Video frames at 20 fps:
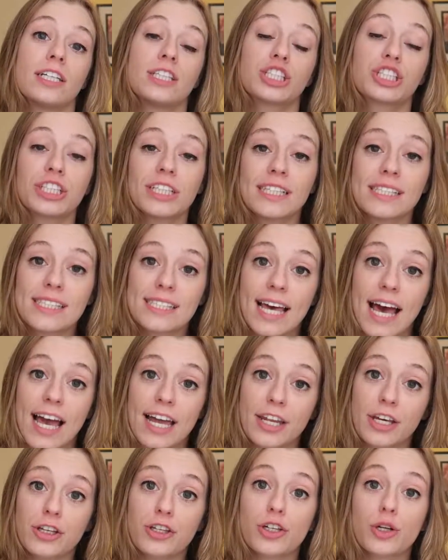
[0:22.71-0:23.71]
She
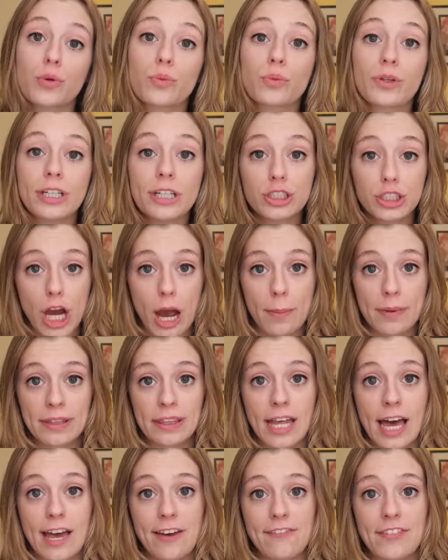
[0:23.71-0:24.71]
said, your real job
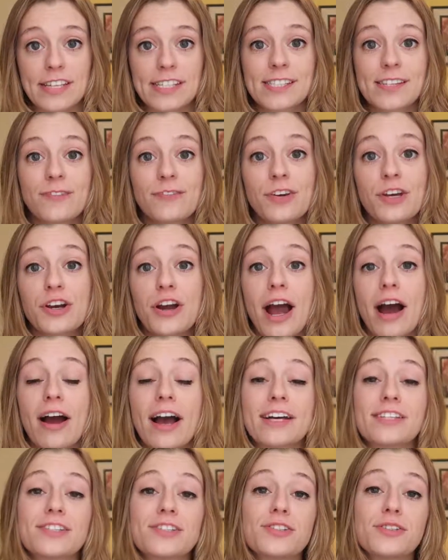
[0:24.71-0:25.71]
in life is to figure
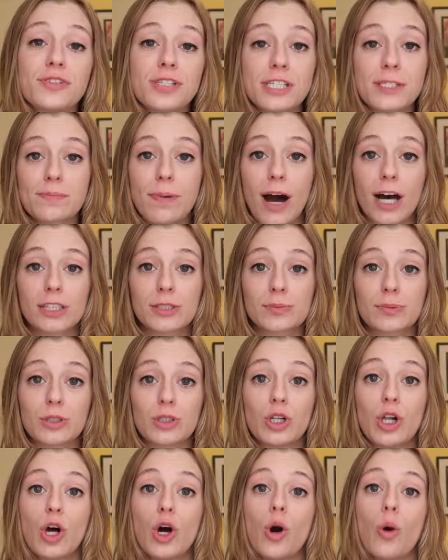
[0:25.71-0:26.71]
out as soon as
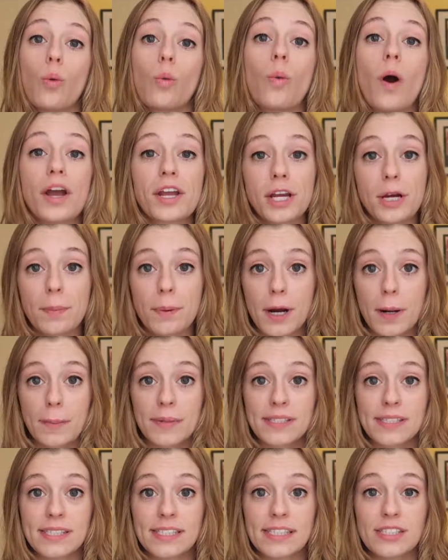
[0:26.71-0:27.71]
possible what your
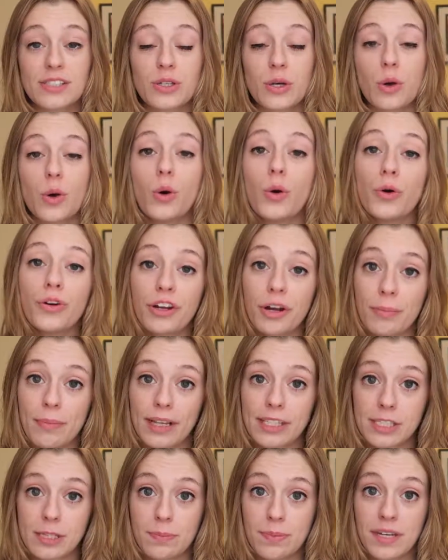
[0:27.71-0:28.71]
purpose is, who you're
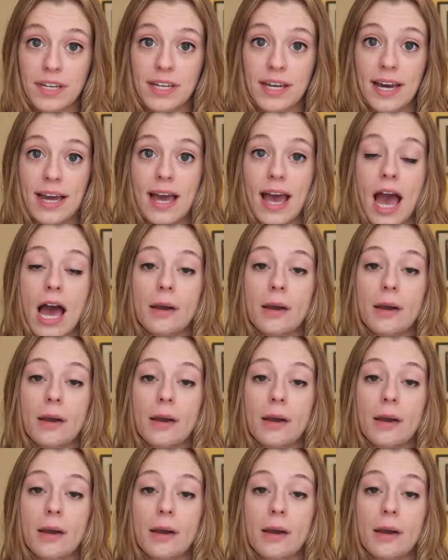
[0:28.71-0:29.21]
meant to be,